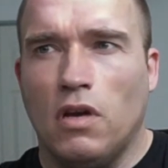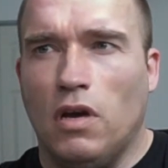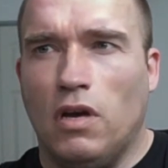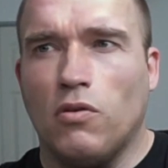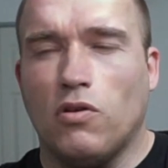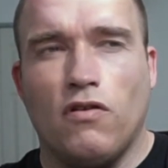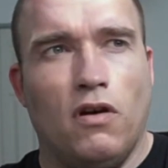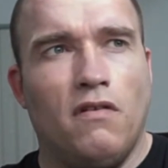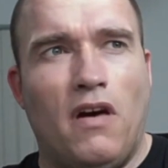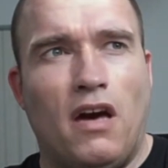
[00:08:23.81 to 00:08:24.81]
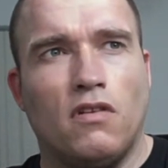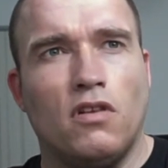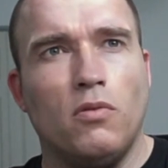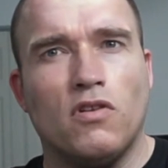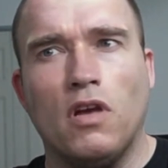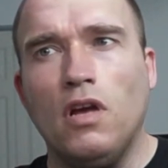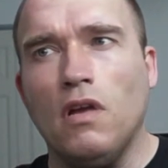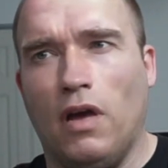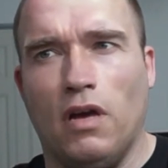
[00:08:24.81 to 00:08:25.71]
It was very fast. It was getting like